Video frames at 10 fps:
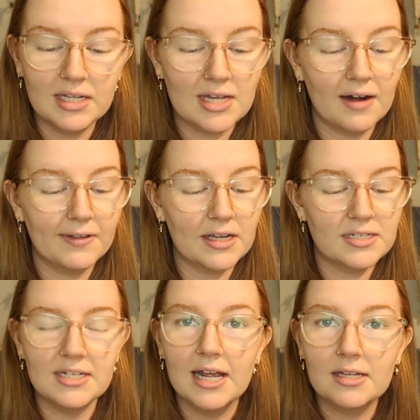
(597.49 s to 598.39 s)
It's kind of like a
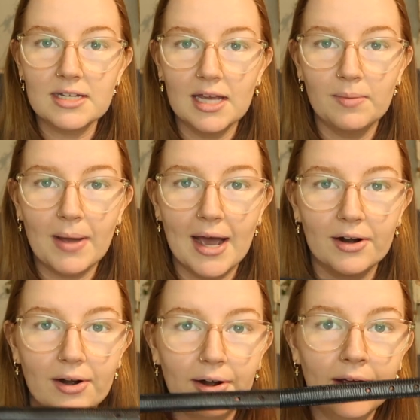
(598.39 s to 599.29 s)
snakeskin
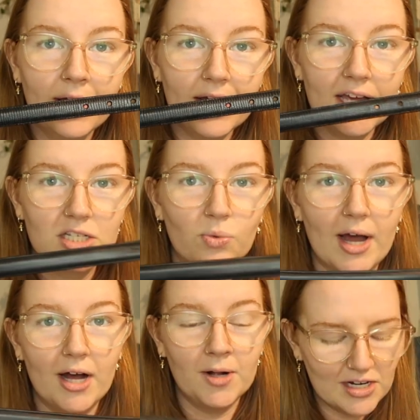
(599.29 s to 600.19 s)
pattern as
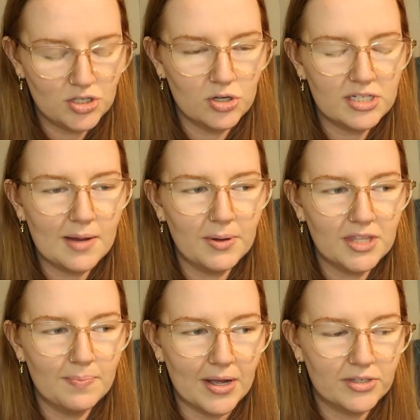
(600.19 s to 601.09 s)
well. And as soon as I put
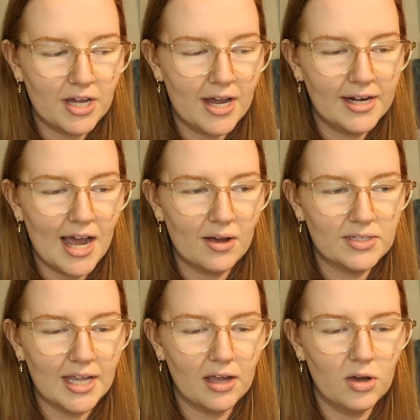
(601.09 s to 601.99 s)
the belt on, I
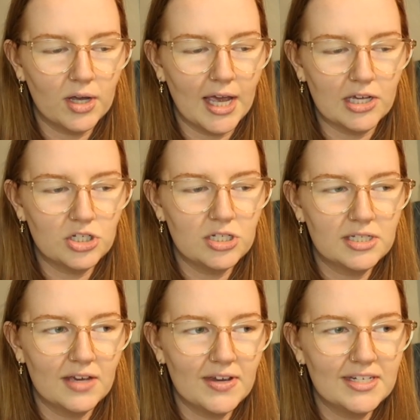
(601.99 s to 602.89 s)
was like, okay, she's
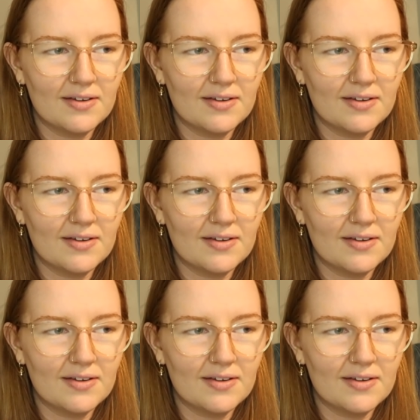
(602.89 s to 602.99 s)
giving